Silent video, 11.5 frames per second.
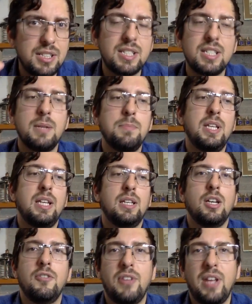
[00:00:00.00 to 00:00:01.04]
something
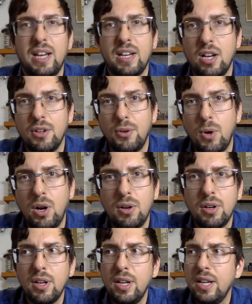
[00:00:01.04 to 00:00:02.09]
of Drakkar
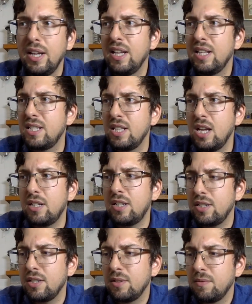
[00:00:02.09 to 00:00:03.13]
Noir. It's
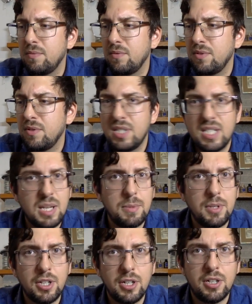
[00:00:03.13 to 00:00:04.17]
not
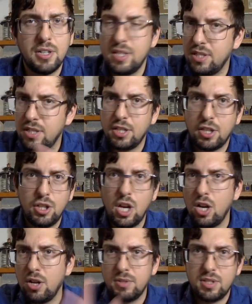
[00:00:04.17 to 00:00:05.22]
similar. It's not a
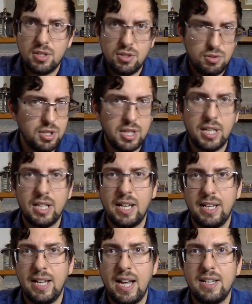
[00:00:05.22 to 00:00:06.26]
clone. It's nothing
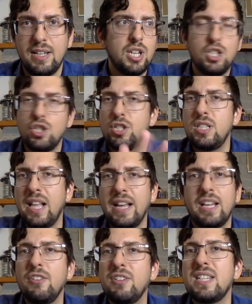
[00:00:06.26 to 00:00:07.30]
like that. It's just
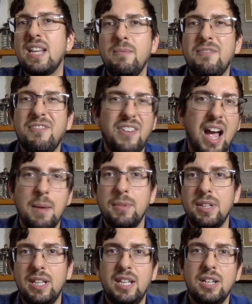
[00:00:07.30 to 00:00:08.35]
like in the same
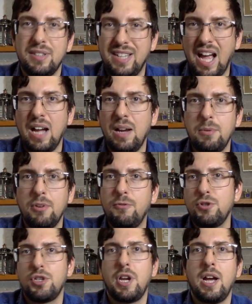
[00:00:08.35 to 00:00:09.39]
family or type of
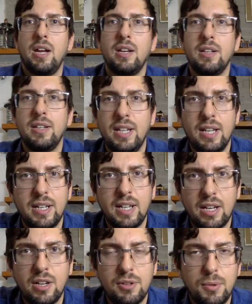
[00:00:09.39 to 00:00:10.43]
Fougère than
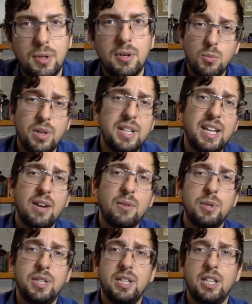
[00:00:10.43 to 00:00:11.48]
Drakkar Noir. One thing I
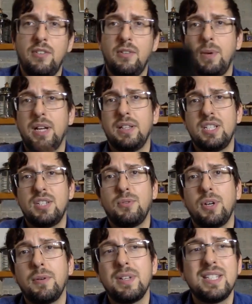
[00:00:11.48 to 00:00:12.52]
really love about this
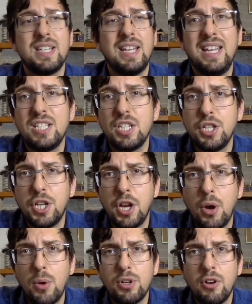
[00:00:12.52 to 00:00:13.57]
fragrance is the
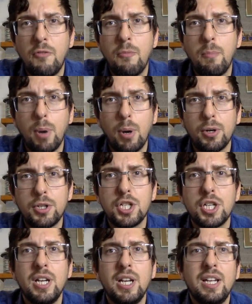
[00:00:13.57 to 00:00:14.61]
note of
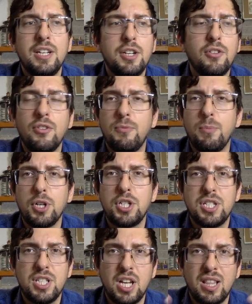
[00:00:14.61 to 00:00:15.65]
birch. The note of birch
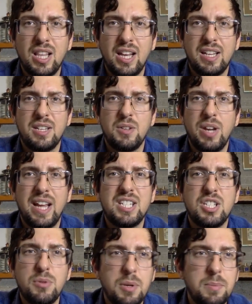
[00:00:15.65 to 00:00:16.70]
is not like
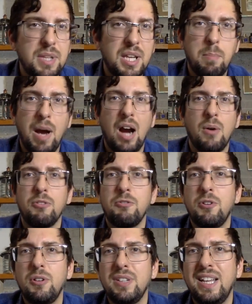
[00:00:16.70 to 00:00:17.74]
extremely
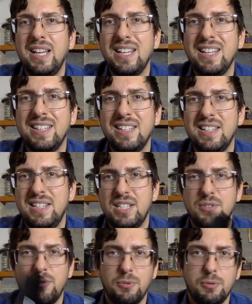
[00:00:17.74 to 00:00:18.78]
powerful in
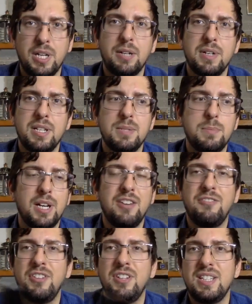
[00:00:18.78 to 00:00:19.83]
this fragrance, but I
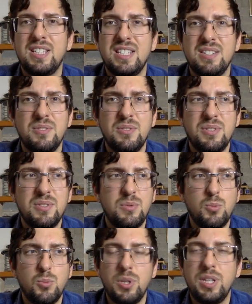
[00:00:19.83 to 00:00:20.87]
feel it's
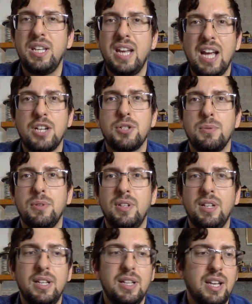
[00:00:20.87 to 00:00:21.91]
really natural.
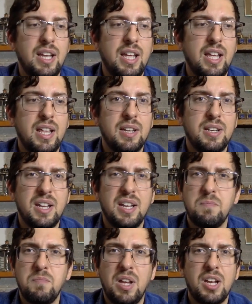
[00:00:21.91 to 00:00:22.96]
And
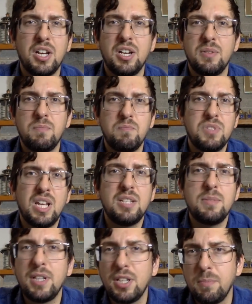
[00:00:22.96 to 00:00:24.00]
I
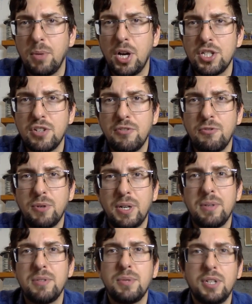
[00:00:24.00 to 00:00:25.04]
smell a bunch of
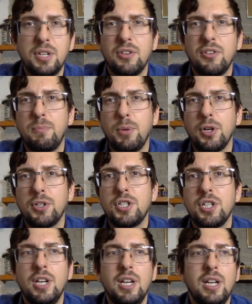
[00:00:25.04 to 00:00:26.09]
fragrance with the note of
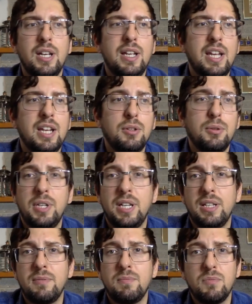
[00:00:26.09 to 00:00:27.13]
birch,
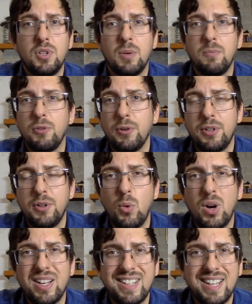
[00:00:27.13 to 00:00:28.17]
including Tom Ford
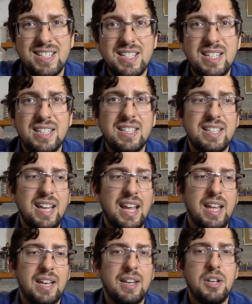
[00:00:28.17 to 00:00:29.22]
Noir Anthracite,
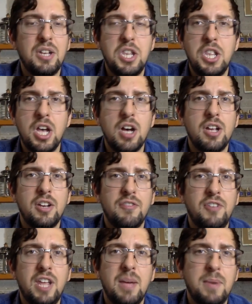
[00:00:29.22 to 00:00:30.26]
and none
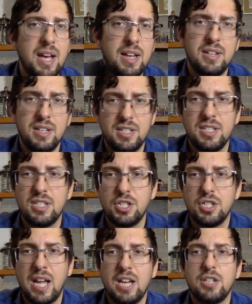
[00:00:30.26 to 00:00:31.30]
of them had such
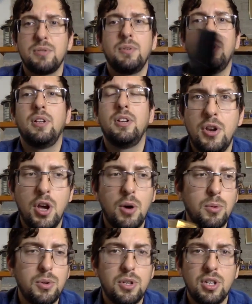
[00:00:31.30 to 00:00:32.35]
a natural
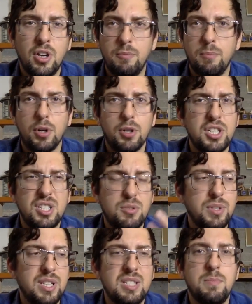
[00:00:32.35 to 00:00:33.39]
note of birch. It
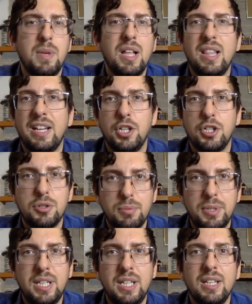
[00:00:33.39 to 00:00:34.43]
really smelled like the
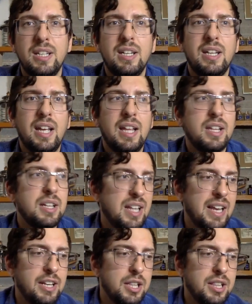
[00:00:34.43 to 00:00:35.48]
tree, and not
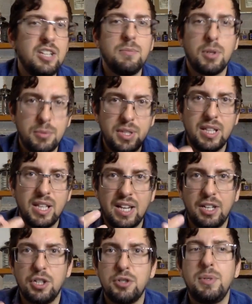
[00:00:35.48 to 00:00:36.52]
like the leaf, but really like the